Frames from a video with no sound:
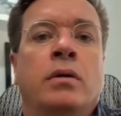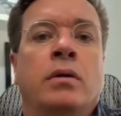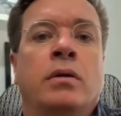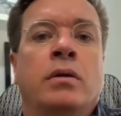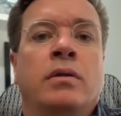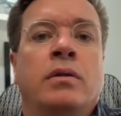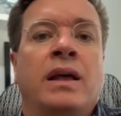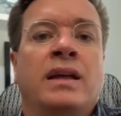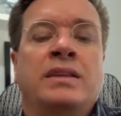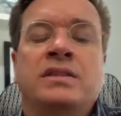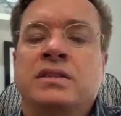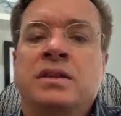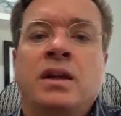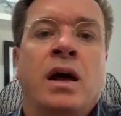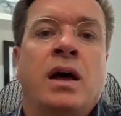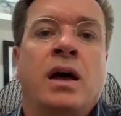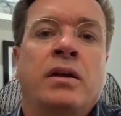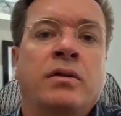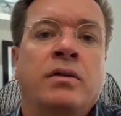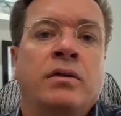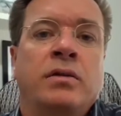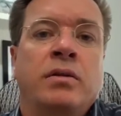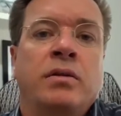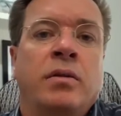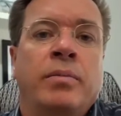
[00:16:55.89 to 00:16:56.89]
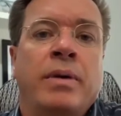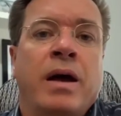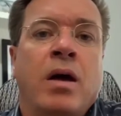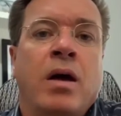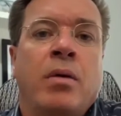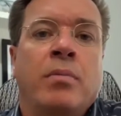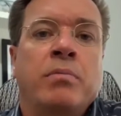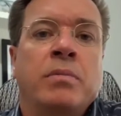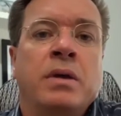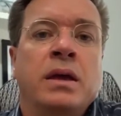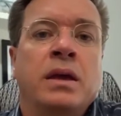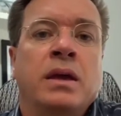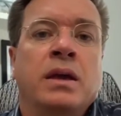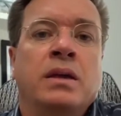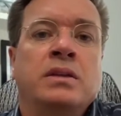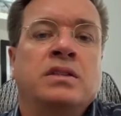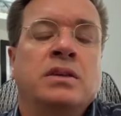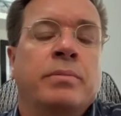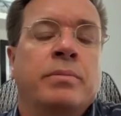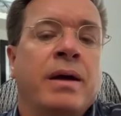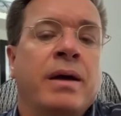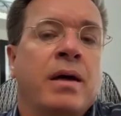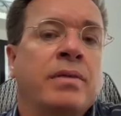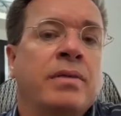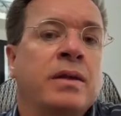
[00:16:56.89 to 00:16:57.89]
That's not about me. It's
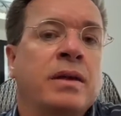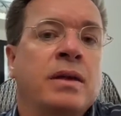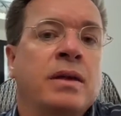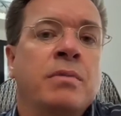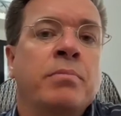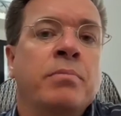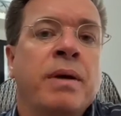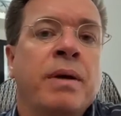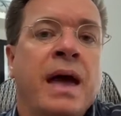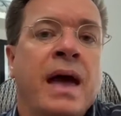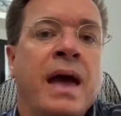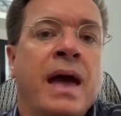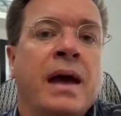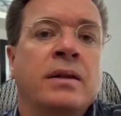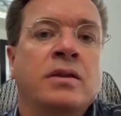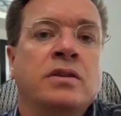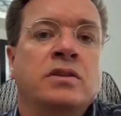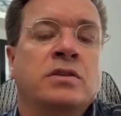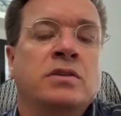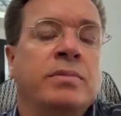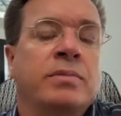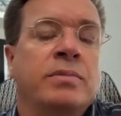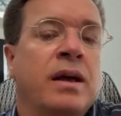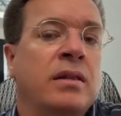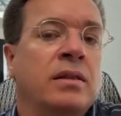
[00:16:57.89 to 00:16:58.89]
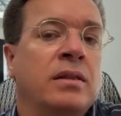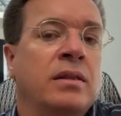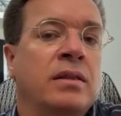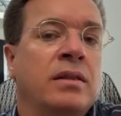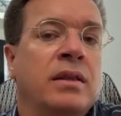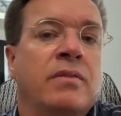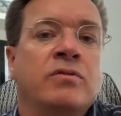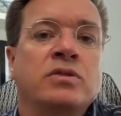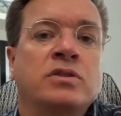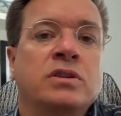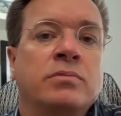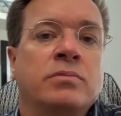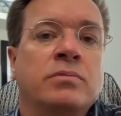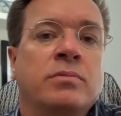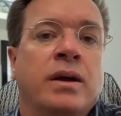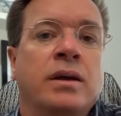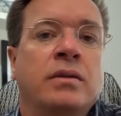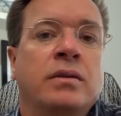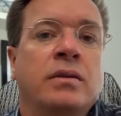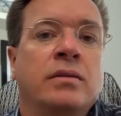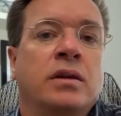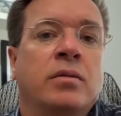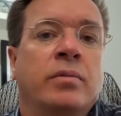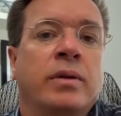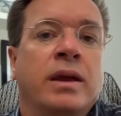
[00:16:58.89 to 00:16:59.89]
about the impact. It's about leveraging
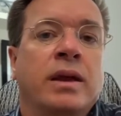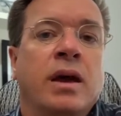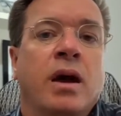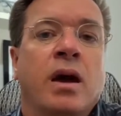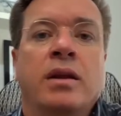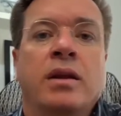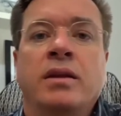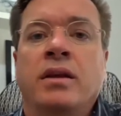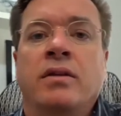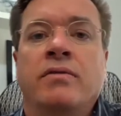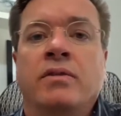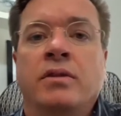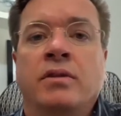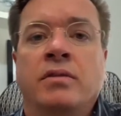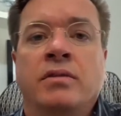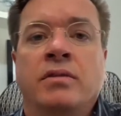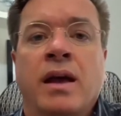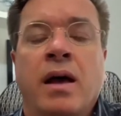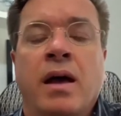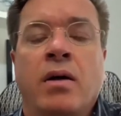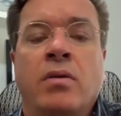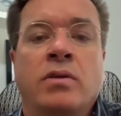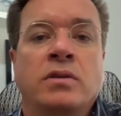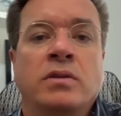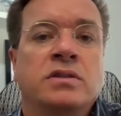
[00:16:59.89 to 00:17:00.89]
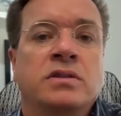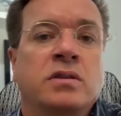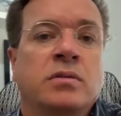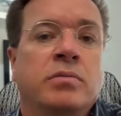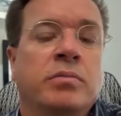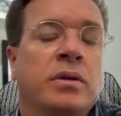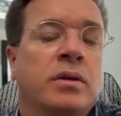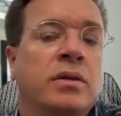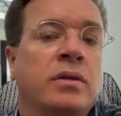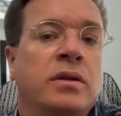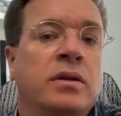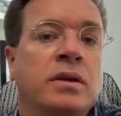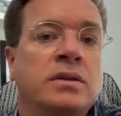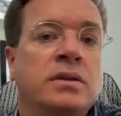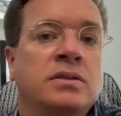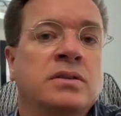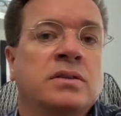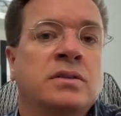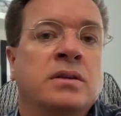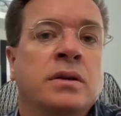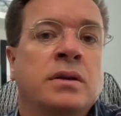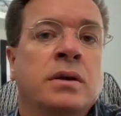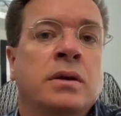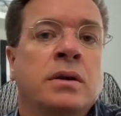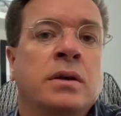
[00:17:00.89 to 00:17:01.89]
my God-given talents and abilities.
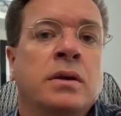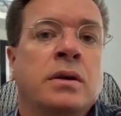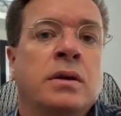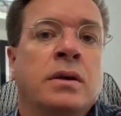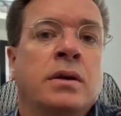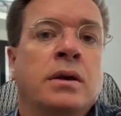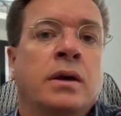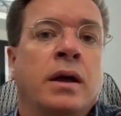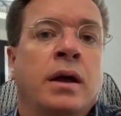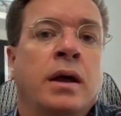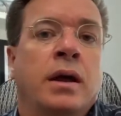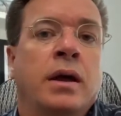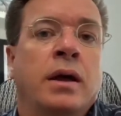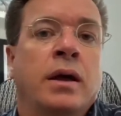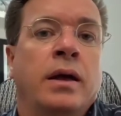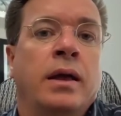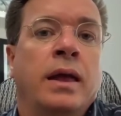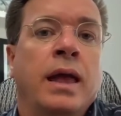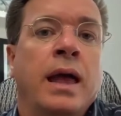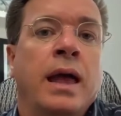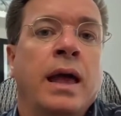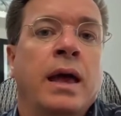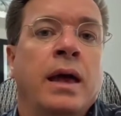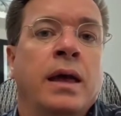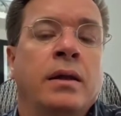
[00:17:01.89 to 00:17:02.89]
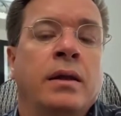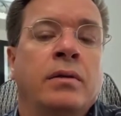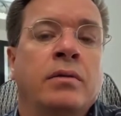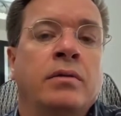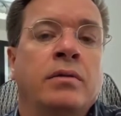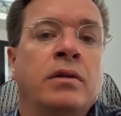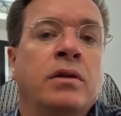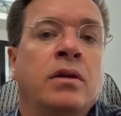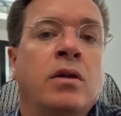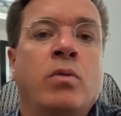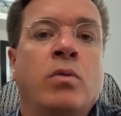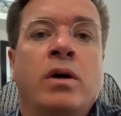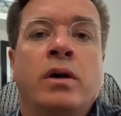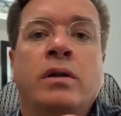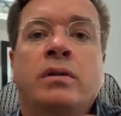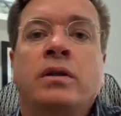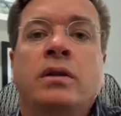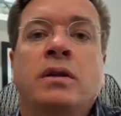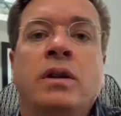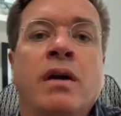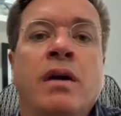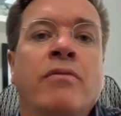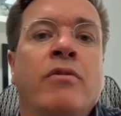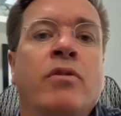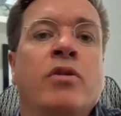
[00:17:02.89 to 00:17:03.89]
And you know what? You
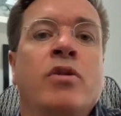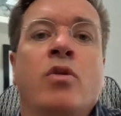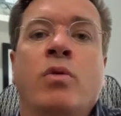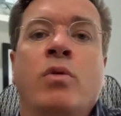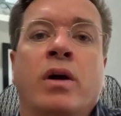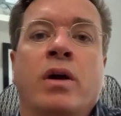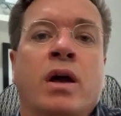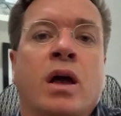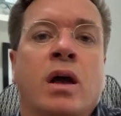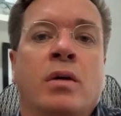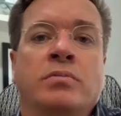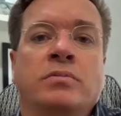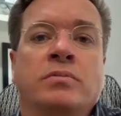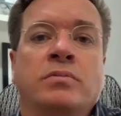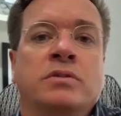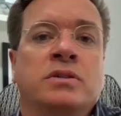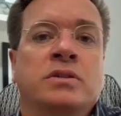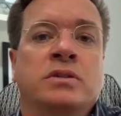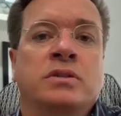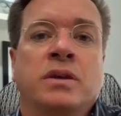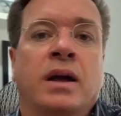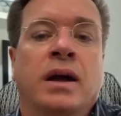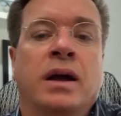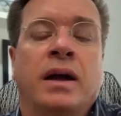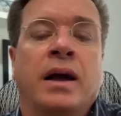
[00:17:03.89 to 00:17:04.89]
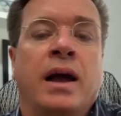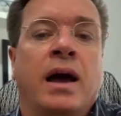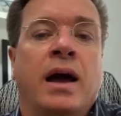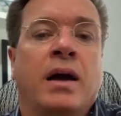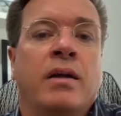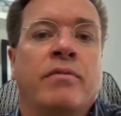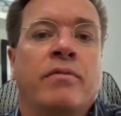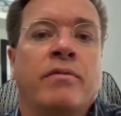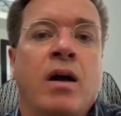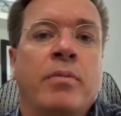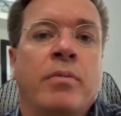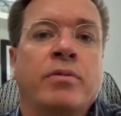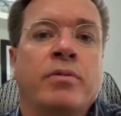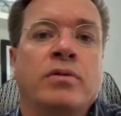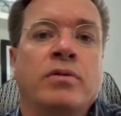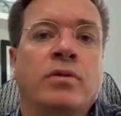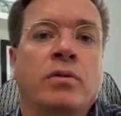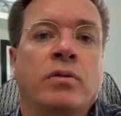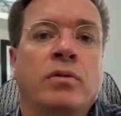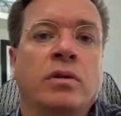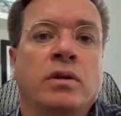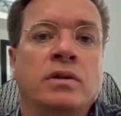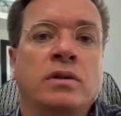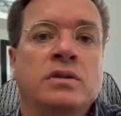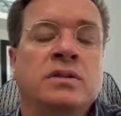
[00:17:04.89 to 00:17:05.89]
never know comes out of
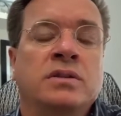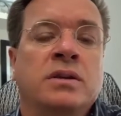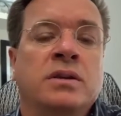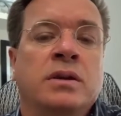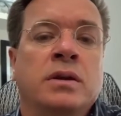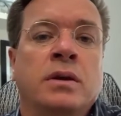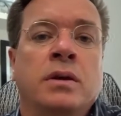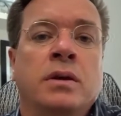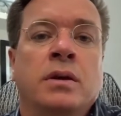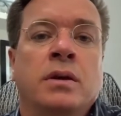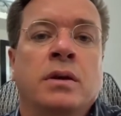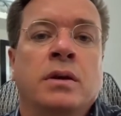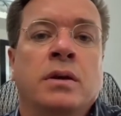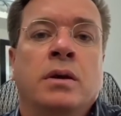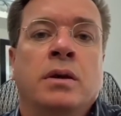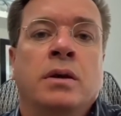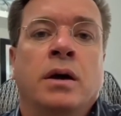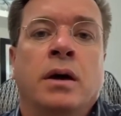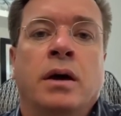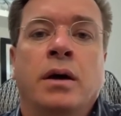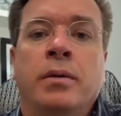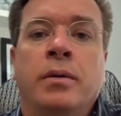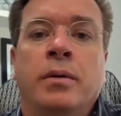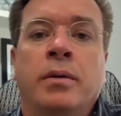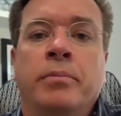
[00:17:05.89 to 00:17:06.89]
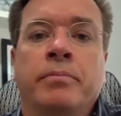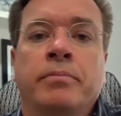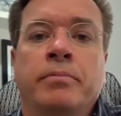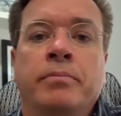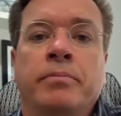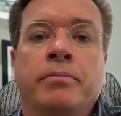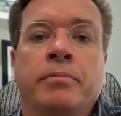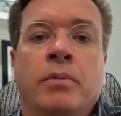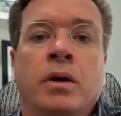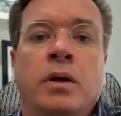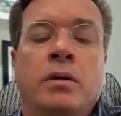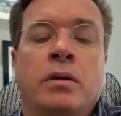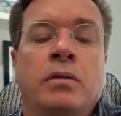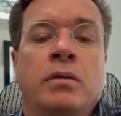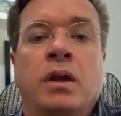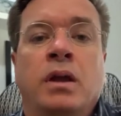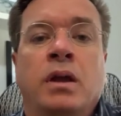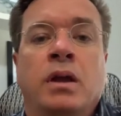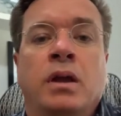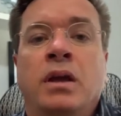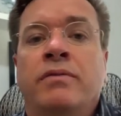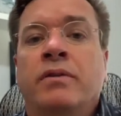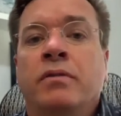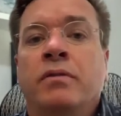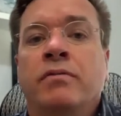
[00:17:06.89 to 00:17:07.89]
opportunities. And
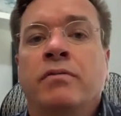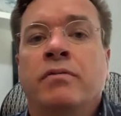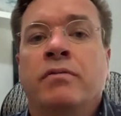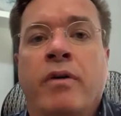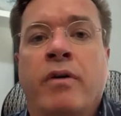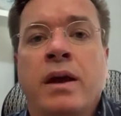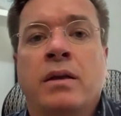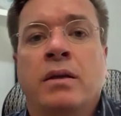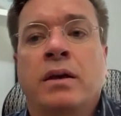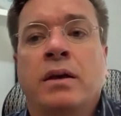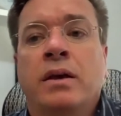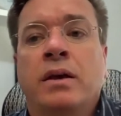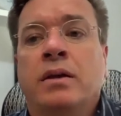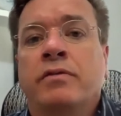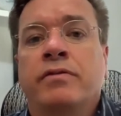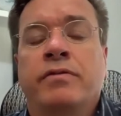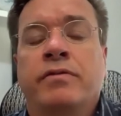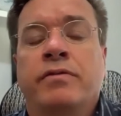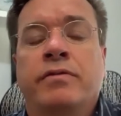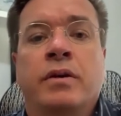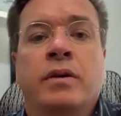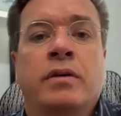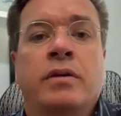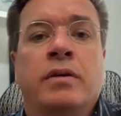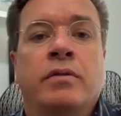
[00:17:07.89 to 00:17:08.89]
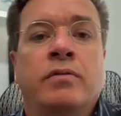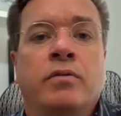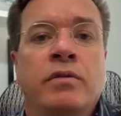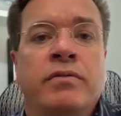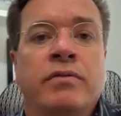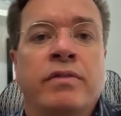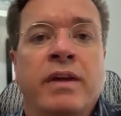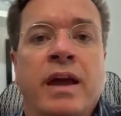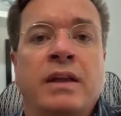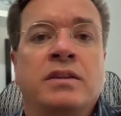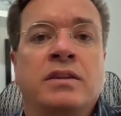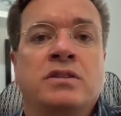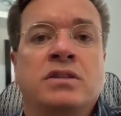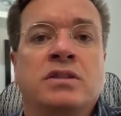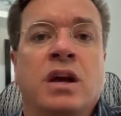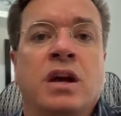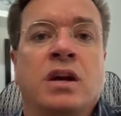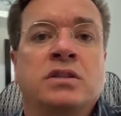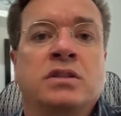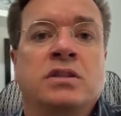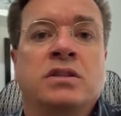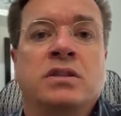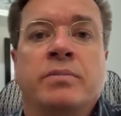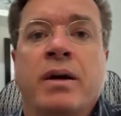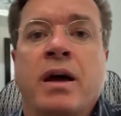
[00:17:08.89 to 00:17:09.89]
even frankly, if we've had
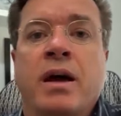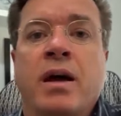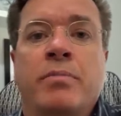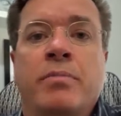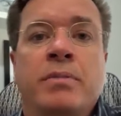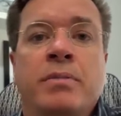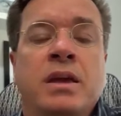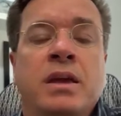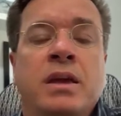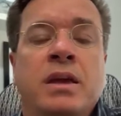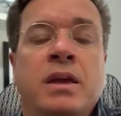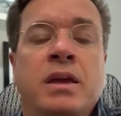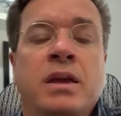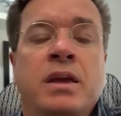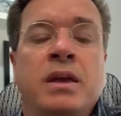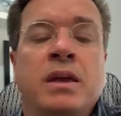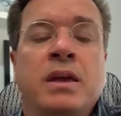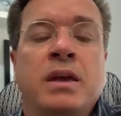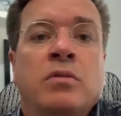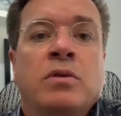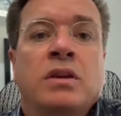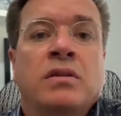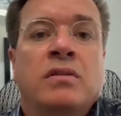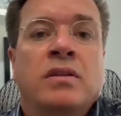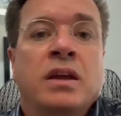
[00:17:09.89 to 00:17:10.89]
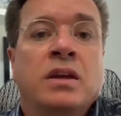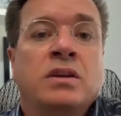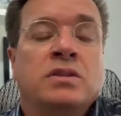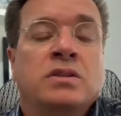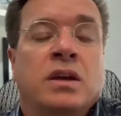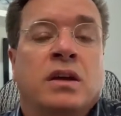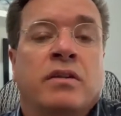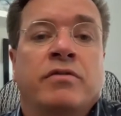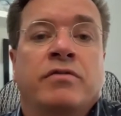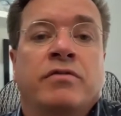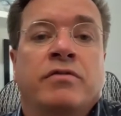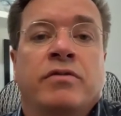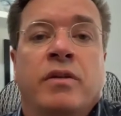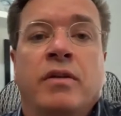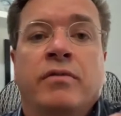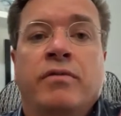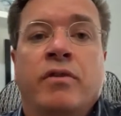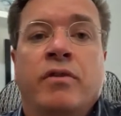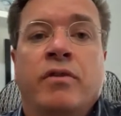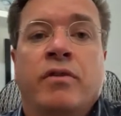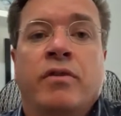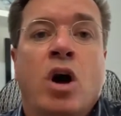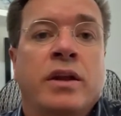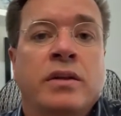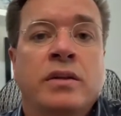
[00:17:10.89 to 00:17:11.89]
discussions about me continuing to teach. I've
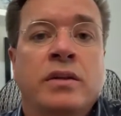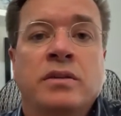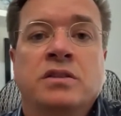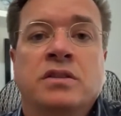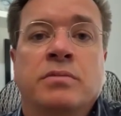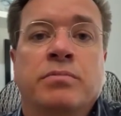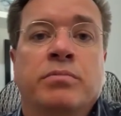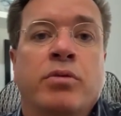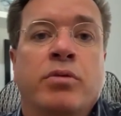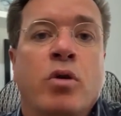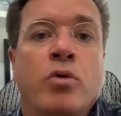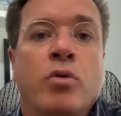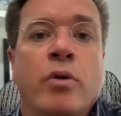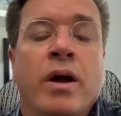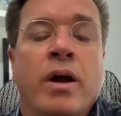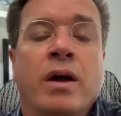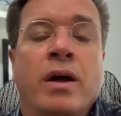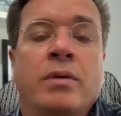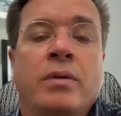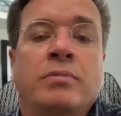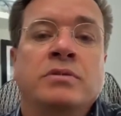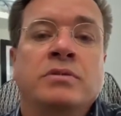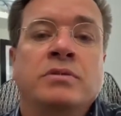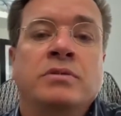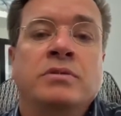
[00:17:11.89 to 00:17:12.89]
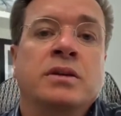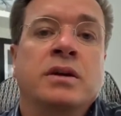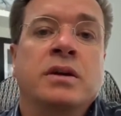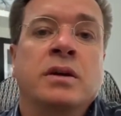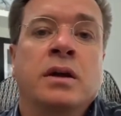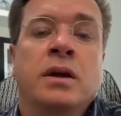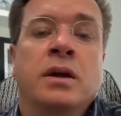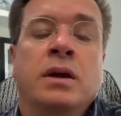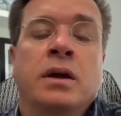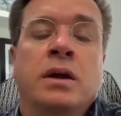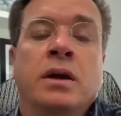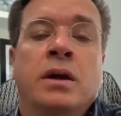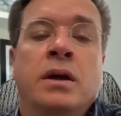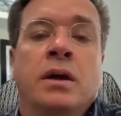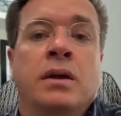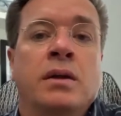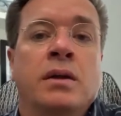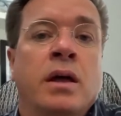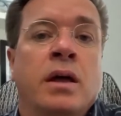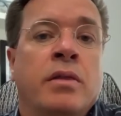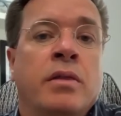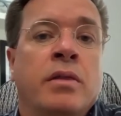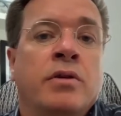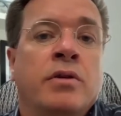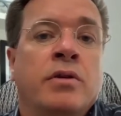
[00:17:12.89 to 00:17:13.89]
audited some programs at
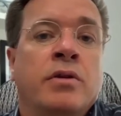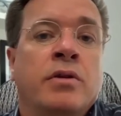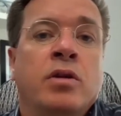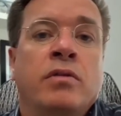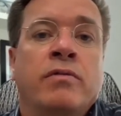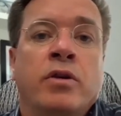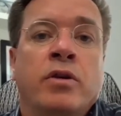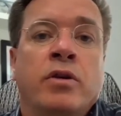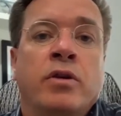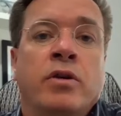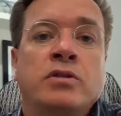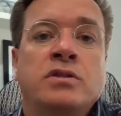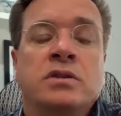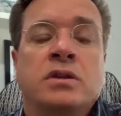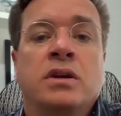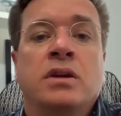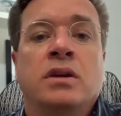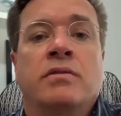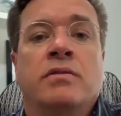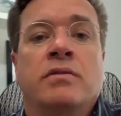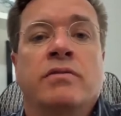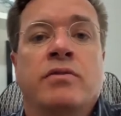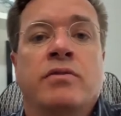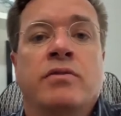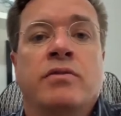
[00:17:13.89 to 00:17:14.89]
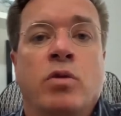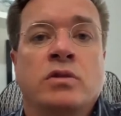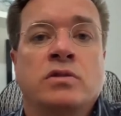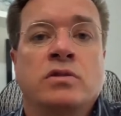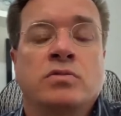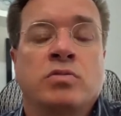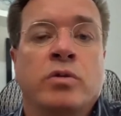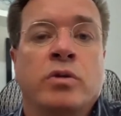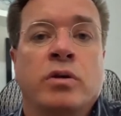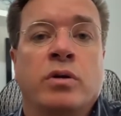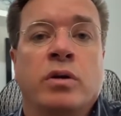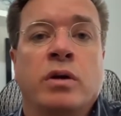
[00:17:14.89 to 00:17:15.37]
another university. Of course, we're